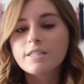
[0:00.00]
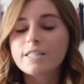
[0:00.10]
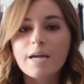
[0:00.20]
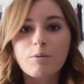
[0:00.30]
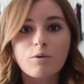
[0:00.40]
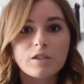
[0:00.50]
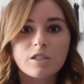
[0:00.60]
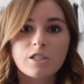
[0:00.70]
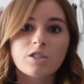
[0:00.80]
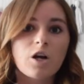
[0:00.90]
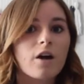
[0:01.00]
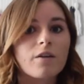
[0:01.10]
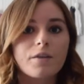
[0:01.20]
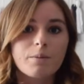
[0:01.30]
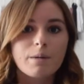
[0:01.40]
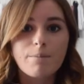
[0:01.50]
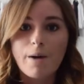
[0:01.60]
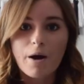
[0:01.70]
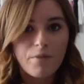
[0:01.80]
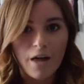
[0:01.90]
Today I'm going to just talk a little bit
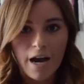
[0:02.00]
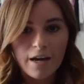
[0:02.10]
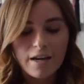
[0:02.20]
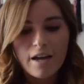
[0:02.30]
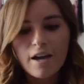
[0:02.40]
about that,